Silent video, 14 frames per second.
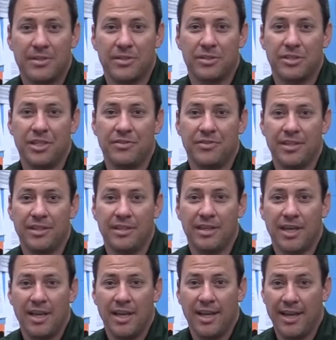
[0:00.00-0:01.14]
as a Chieftain
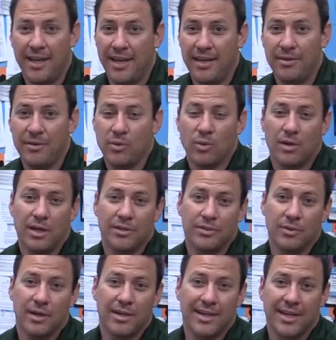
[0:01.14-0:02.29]
and we're on
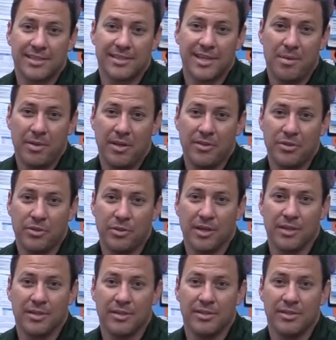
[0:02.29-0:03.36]
to our next stop on the tour.